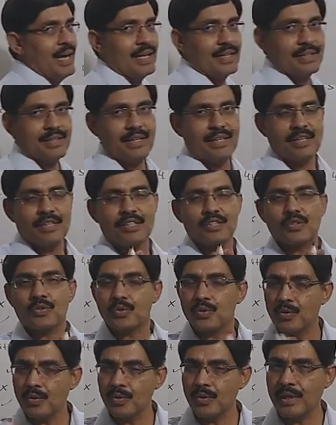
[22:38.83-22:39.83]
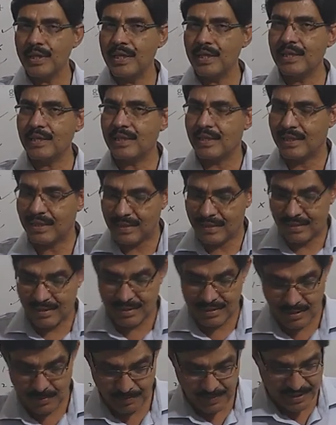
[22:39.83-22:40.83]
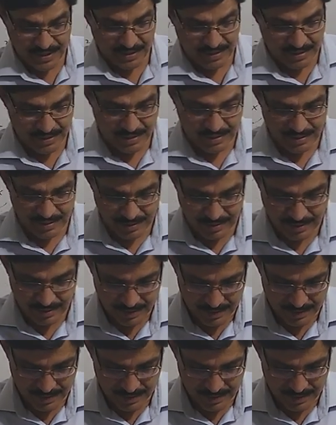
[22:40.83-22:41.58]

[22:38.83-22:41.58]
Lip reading: and there is no air in the space.